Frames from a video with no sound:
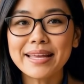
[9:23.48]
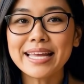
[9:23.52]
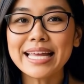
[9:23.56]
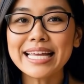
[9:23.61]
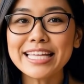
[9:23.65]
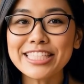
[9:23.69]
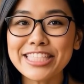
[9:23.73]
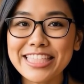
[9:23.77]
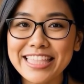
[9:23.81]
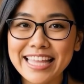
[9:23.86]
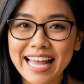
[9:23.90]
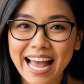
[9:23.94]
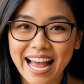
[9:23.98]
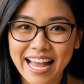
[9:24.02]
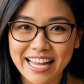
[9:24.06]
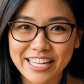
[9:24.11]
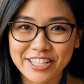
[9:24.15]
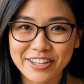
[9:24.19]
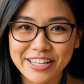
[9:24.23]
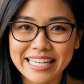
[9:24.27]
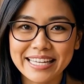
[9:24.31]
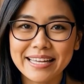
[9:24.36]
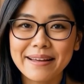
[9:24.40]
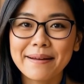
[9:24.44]

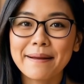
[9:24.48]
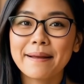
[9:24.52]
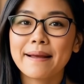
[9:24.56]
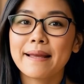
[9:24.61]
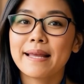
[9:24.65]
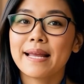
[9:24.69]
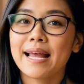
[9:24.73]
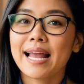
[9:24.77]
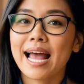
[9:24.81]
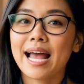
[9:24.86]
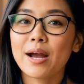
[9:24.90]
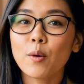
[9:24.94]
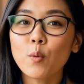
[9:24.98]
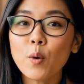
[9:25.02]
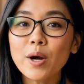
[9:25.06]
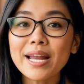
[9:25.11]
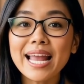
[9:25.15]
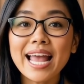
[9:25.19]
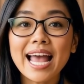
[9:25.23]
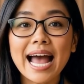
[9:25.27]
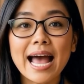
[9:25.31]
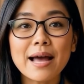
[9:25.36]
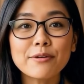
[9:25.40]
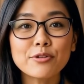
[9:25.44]
Exactly. And when
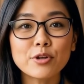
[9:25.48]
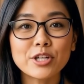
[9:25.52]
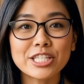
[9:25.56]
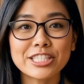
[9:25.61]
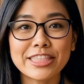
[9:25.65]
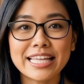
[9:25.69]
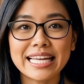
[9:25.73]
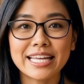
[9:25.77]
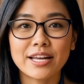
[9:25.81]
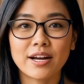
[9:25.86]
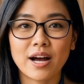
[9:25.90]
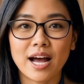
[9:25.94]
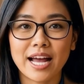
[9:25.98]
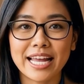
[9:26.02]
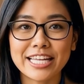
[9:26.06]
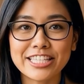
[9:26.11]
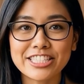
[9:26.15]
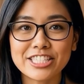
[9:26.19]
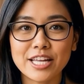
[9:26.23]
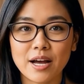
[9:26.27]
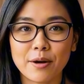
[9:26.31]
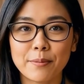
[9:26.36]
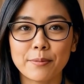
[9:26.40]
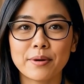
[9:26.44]
everything lines
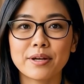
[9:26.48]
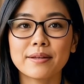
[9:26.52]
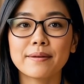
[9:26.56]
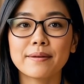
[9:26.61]
up,